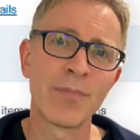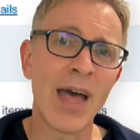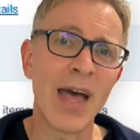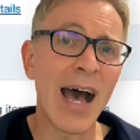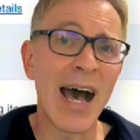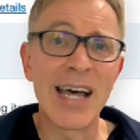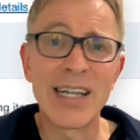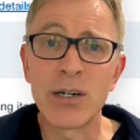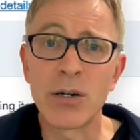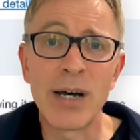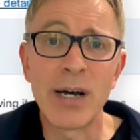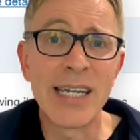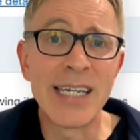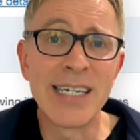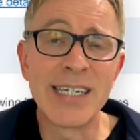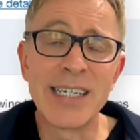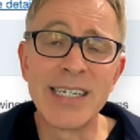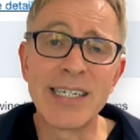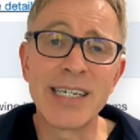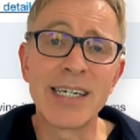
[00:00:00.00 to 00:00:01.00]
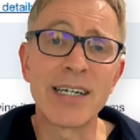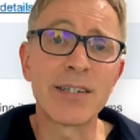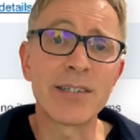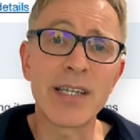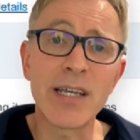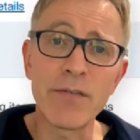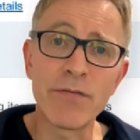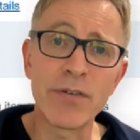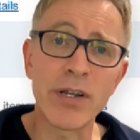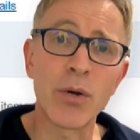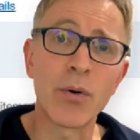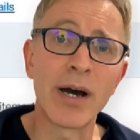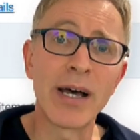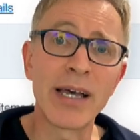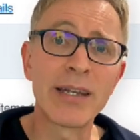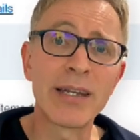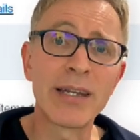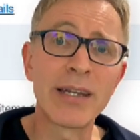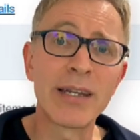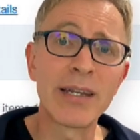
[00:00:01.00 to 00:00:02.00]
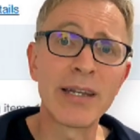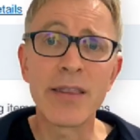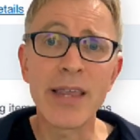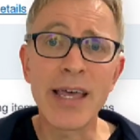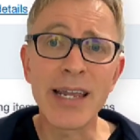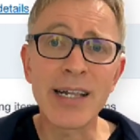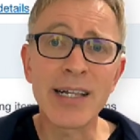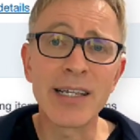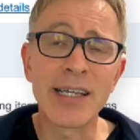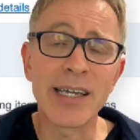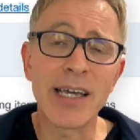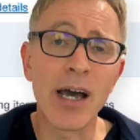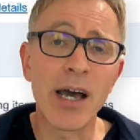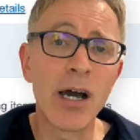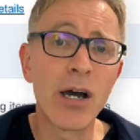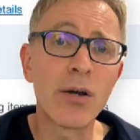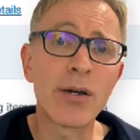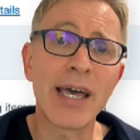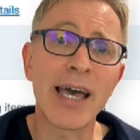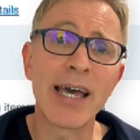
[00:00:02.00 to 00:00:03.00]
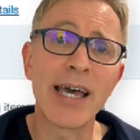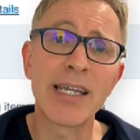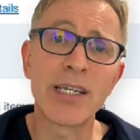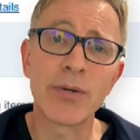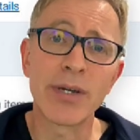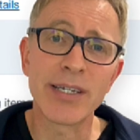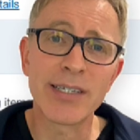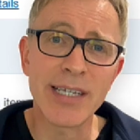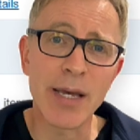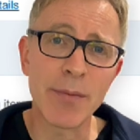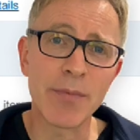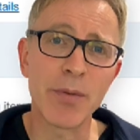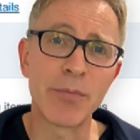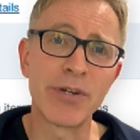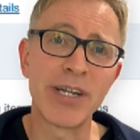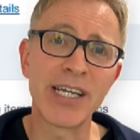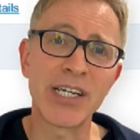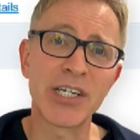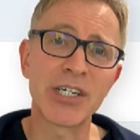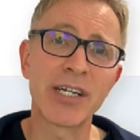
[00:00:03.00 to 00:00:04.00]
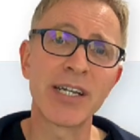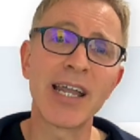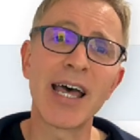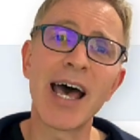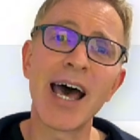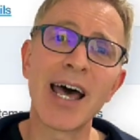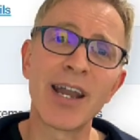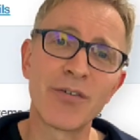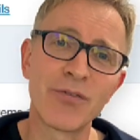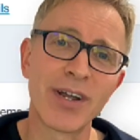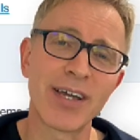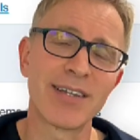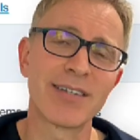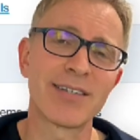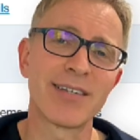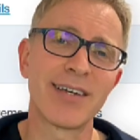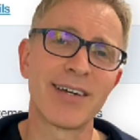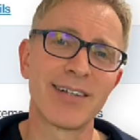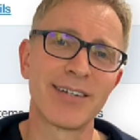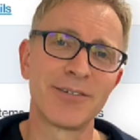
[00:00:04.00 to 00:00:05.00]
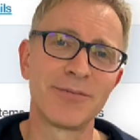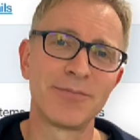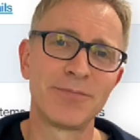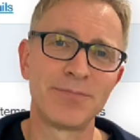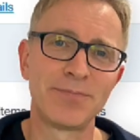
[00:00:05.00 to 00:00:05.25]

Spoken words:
Add or edit details if required, then click OK to accept the prediction and reconcile.